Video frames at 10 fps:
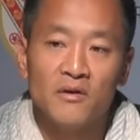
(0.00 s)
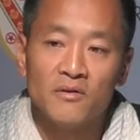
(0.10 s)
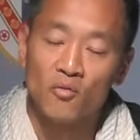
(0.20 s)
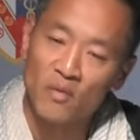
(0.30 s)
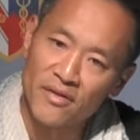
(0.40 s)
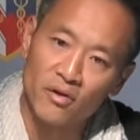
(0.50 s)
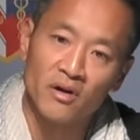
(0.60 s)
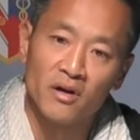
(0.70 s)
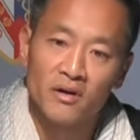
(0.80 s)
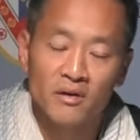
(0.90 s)
the
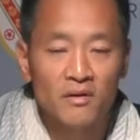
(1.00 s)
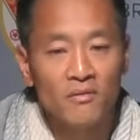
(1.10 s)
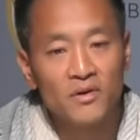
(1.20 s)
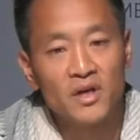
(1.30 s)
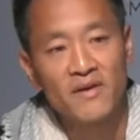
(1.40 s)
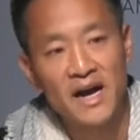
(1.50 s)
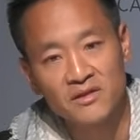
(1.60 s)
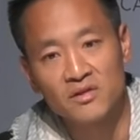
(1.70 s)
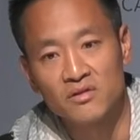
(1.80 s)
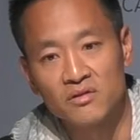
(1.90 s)
weather, what you have
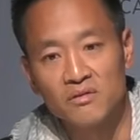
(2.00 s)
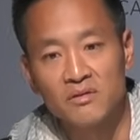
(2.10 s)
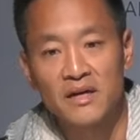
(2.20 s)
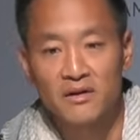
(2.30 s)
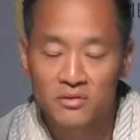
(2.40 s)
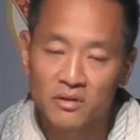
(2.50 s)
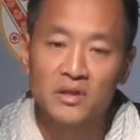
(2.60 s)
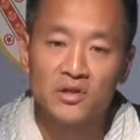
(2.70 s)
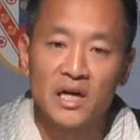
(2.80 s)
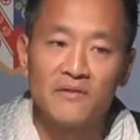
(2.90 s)
access to, that certainly
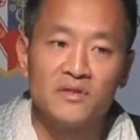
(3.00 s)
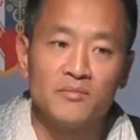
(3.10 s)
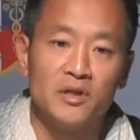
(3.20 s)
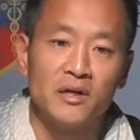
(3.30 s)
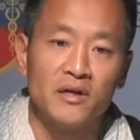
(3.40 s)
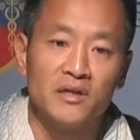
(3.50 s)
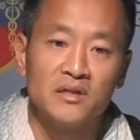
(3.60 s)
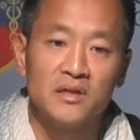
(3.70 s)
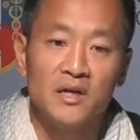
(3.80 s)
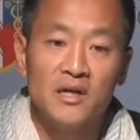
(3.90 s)
drives similarities.
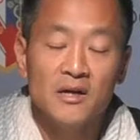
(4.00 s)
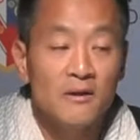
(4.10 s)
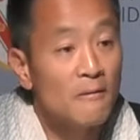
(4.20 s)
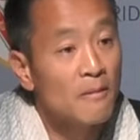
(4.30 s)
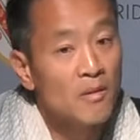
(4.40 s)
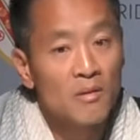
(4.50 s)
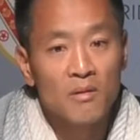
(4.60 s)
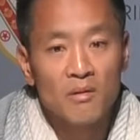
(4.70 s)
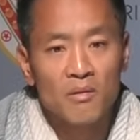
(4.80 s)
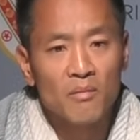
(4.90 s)

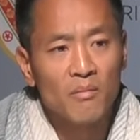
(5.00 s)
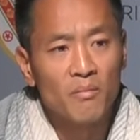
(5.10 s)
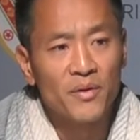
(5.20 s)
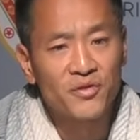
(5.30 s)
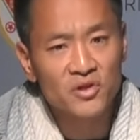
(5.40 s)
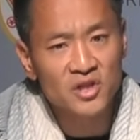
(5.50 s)
But there's